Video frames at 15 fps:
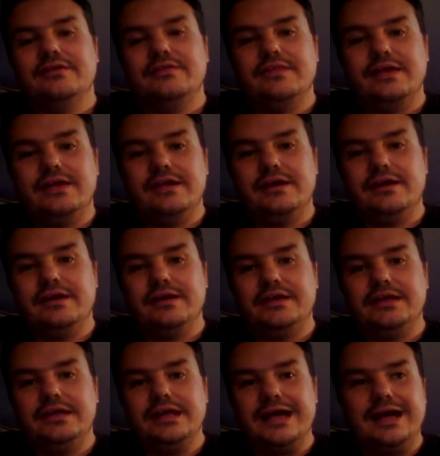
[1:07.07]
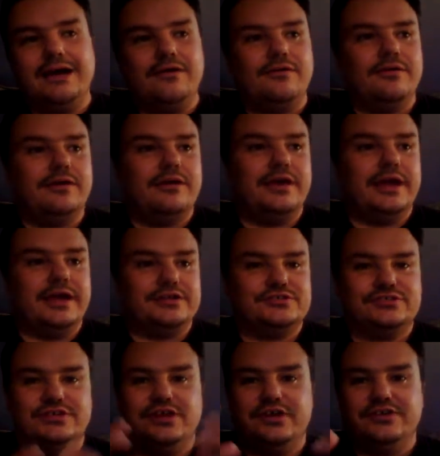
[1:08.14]
that he now
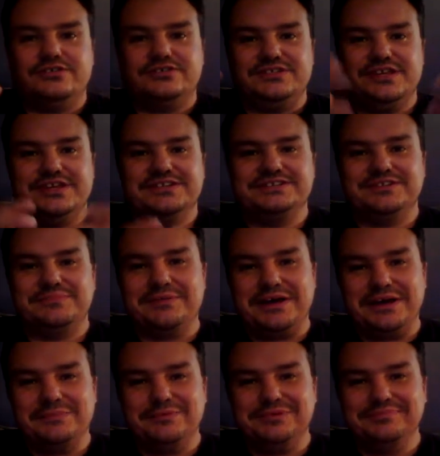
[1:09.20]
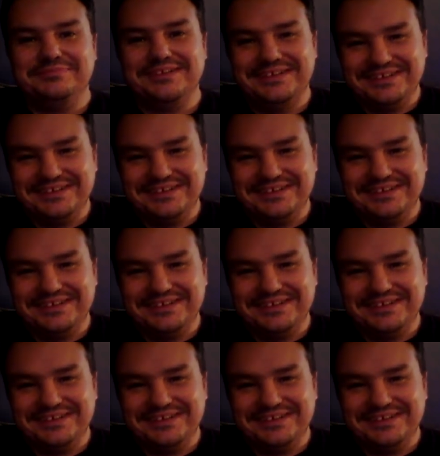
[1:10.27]
actually understands the Bible.